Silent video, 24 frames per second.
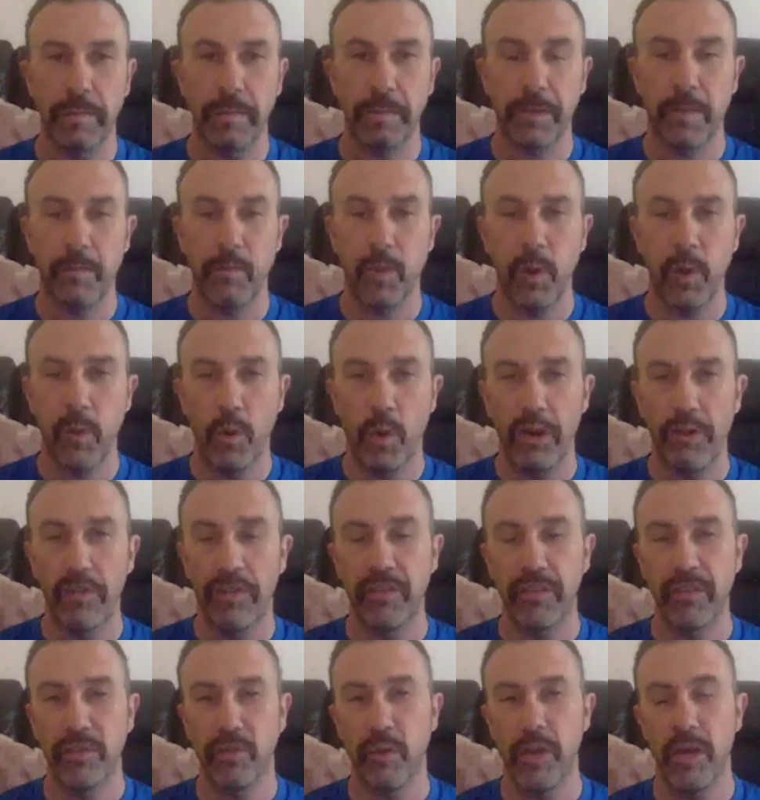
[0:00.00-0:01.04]
my wife
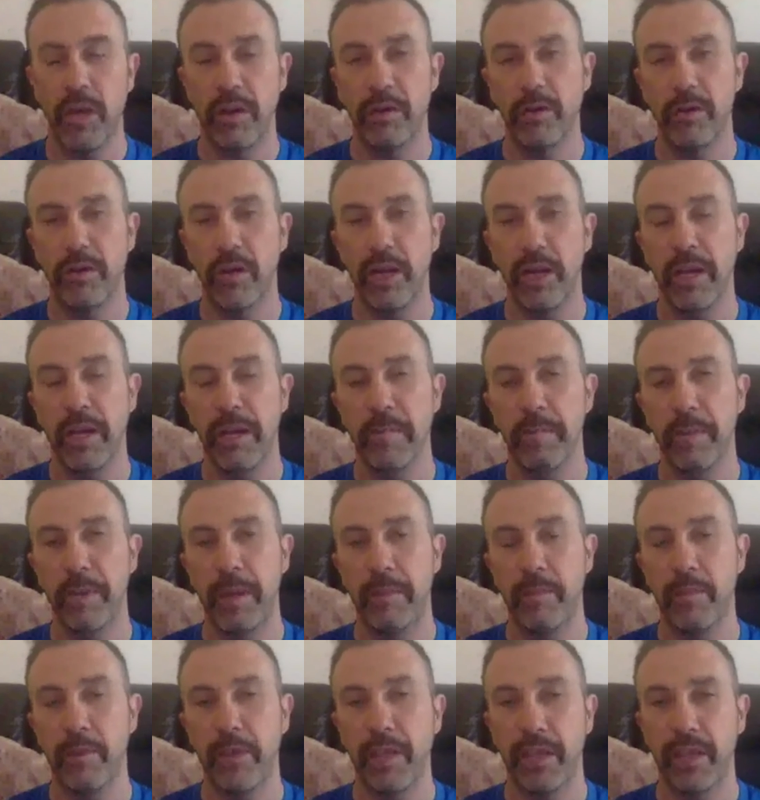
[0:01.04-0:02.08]
as well, and
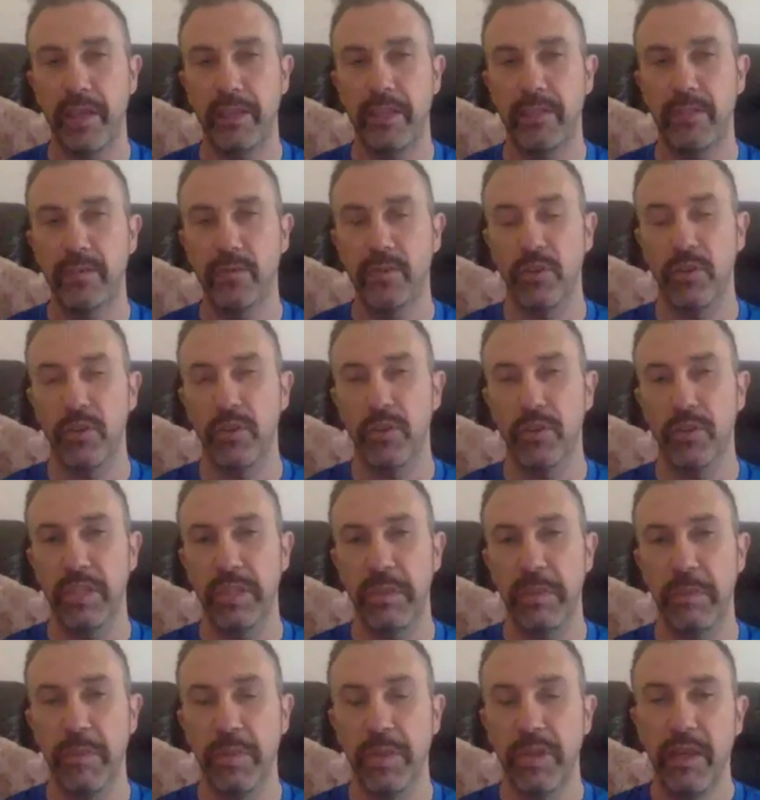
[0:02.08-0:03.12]
my kids for
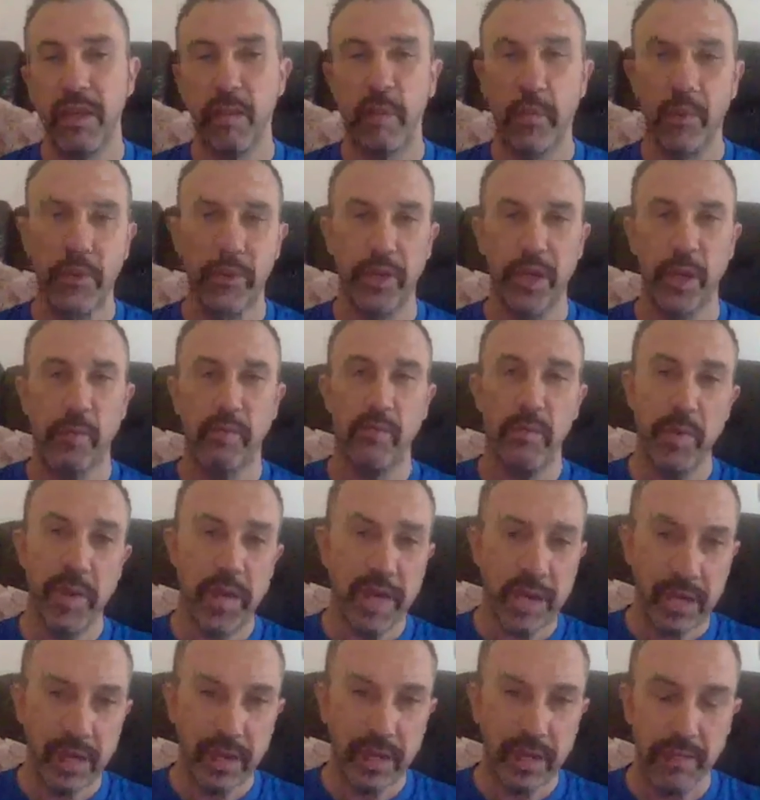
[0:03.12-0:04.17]
constantly putting up with
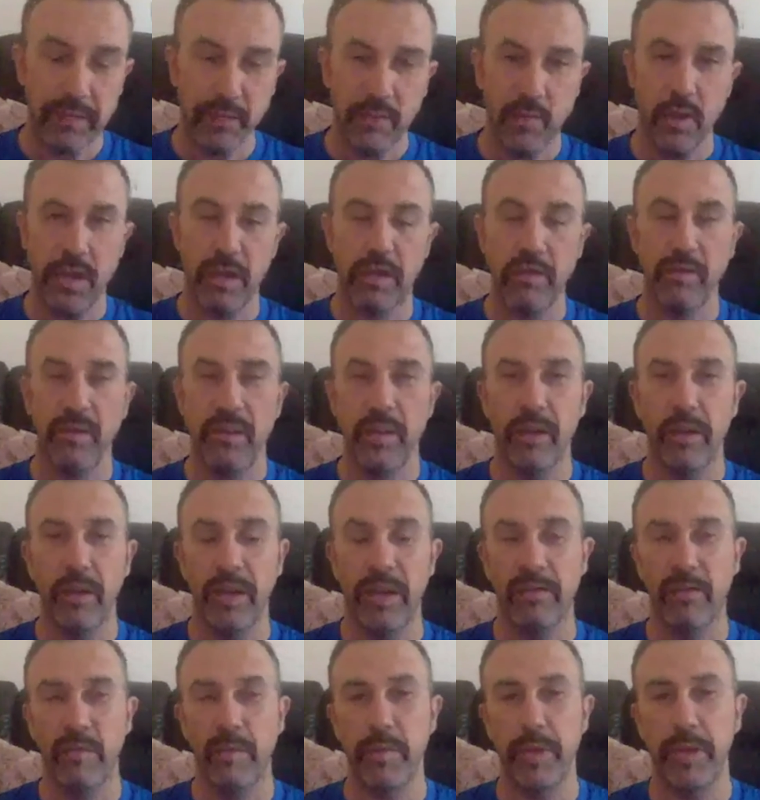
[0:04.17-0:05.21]
me as well. I
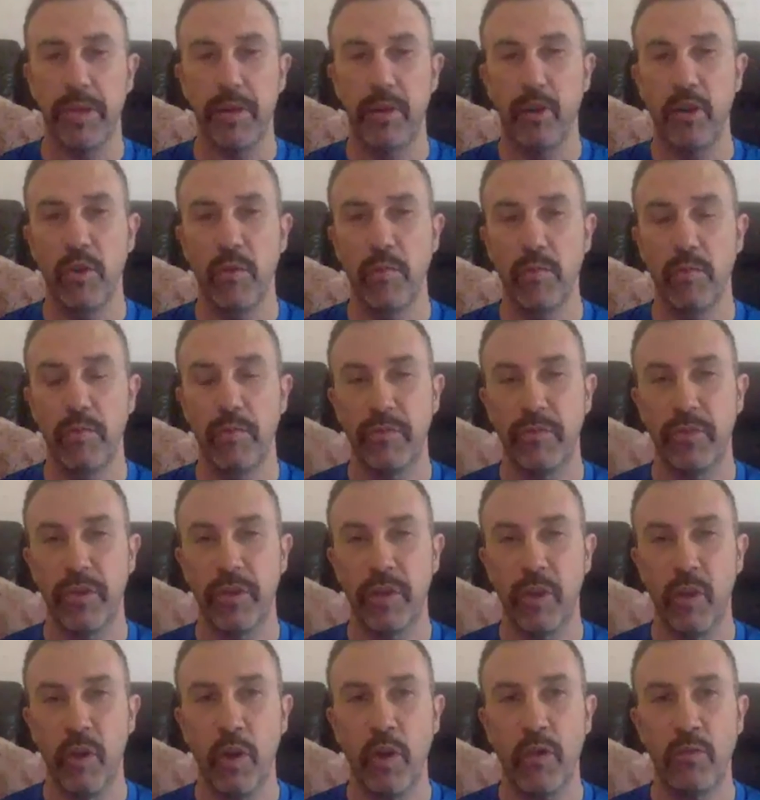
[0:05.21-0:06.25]
haven't been at home for a
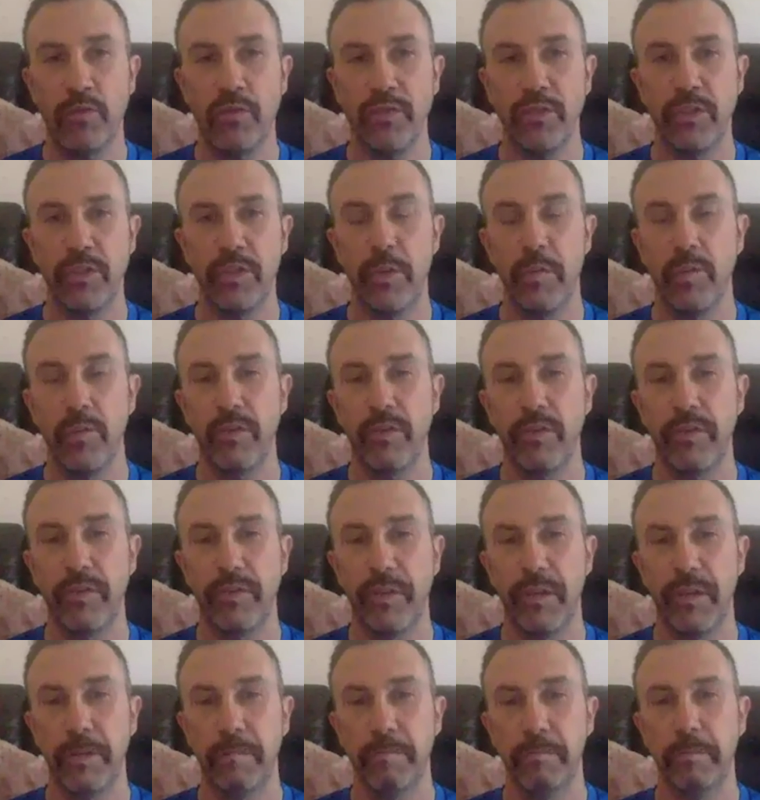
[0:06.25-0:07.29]
lot over the number
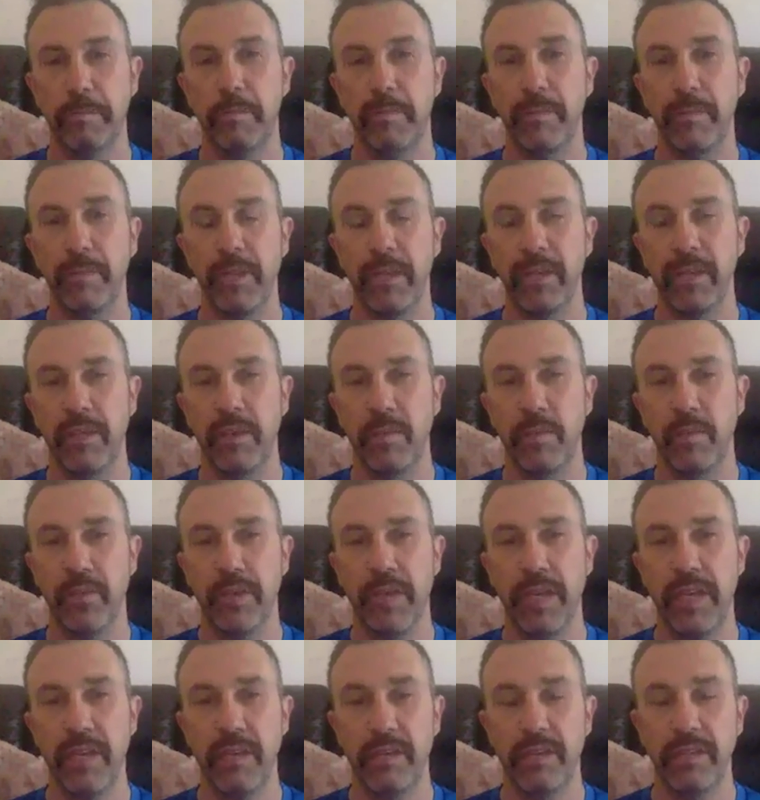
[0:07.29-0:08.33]
of
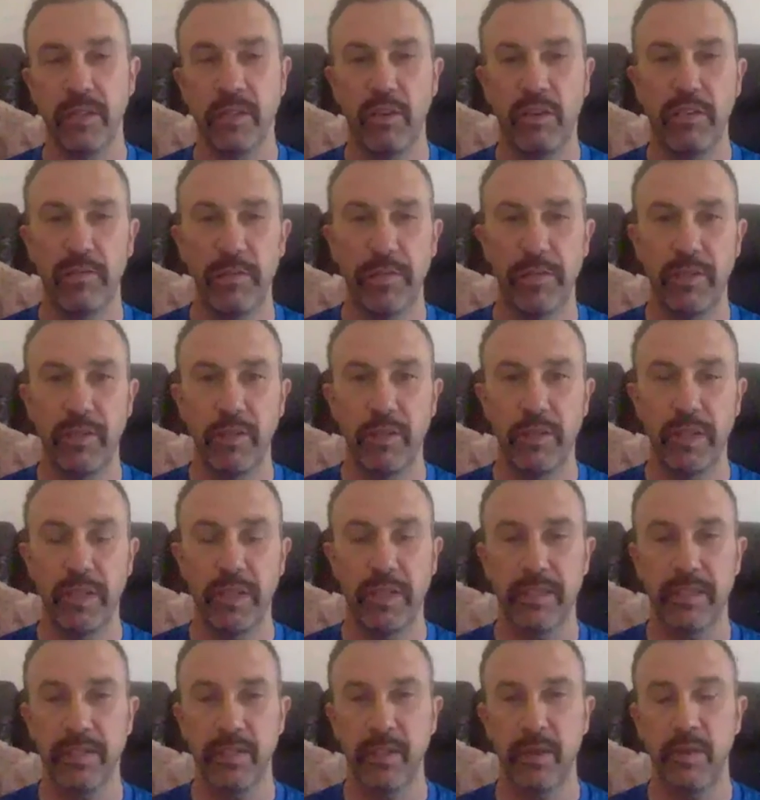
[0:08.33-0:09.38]
years that I've been doing
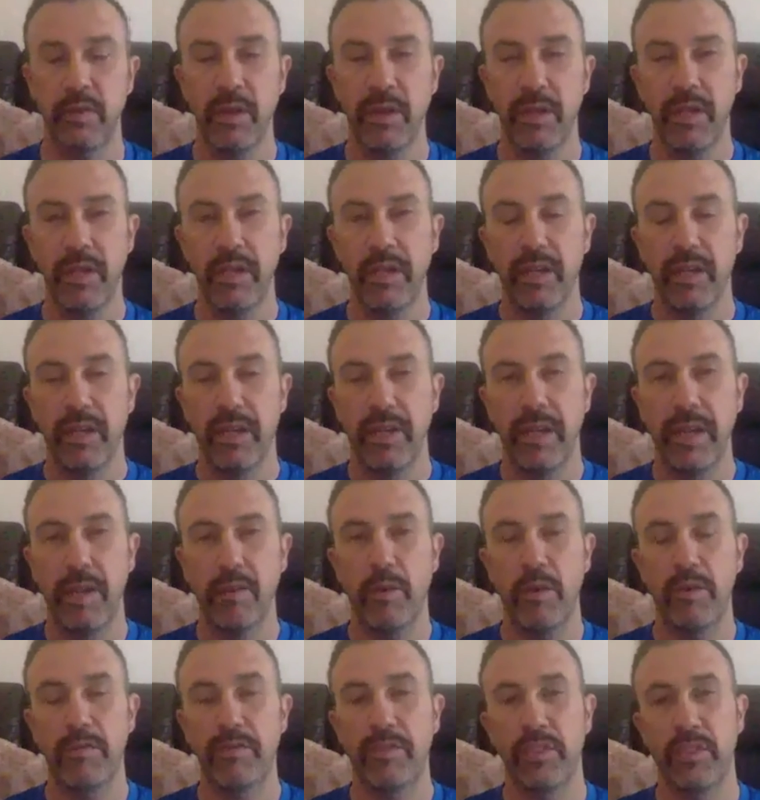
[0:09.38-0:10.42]
this. So
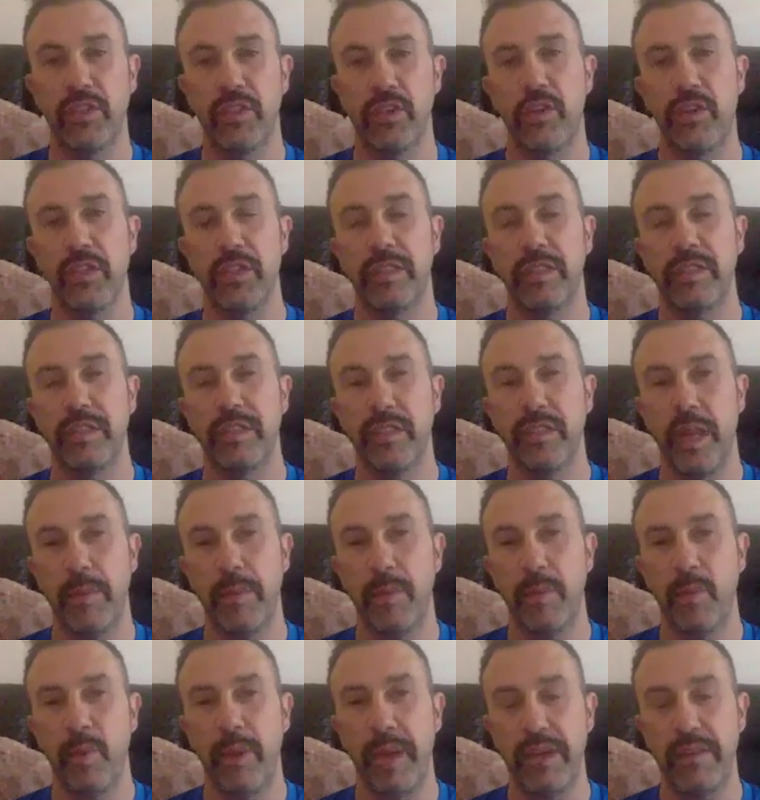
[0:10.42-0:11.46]
now I've decided to step
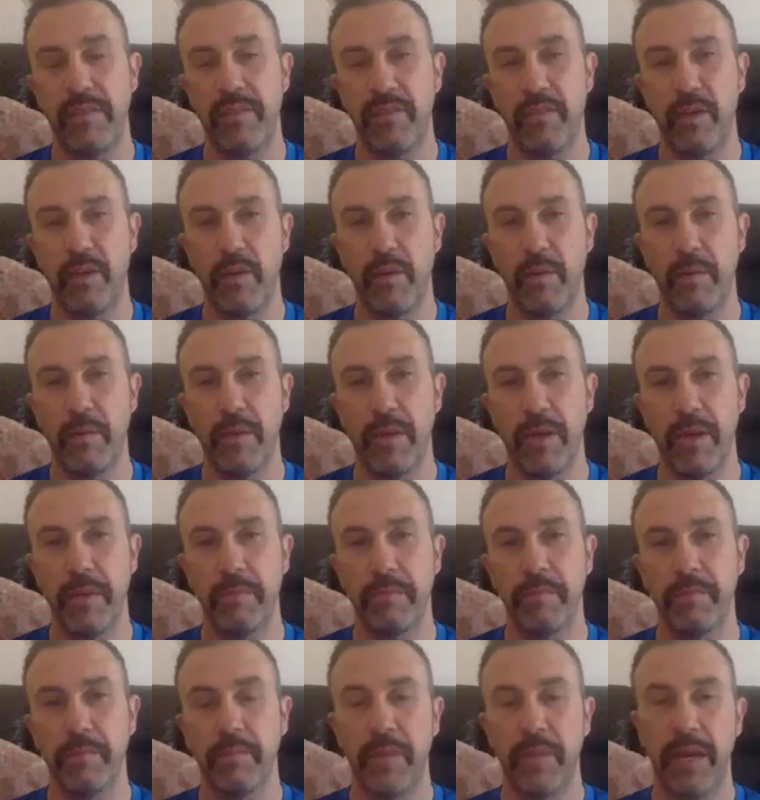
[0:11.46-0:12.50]
away
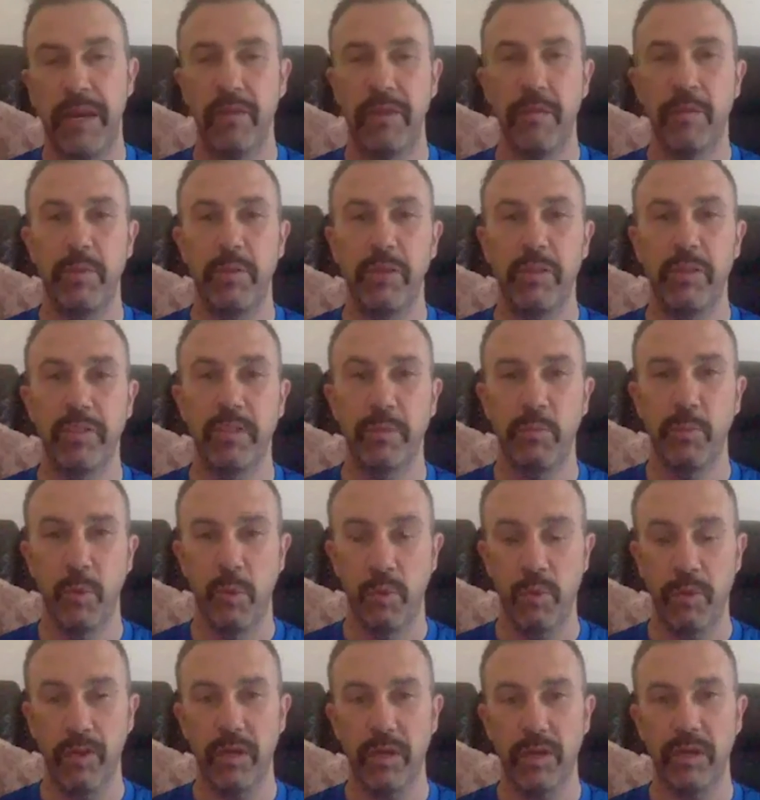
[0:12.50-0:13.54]
from Paralympic
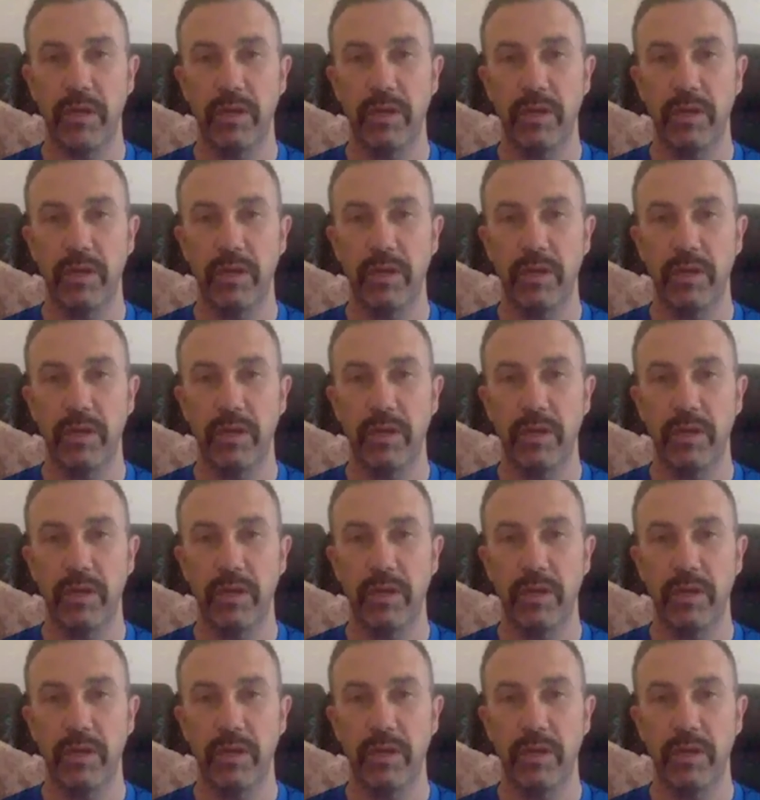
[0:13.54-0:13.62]
sport,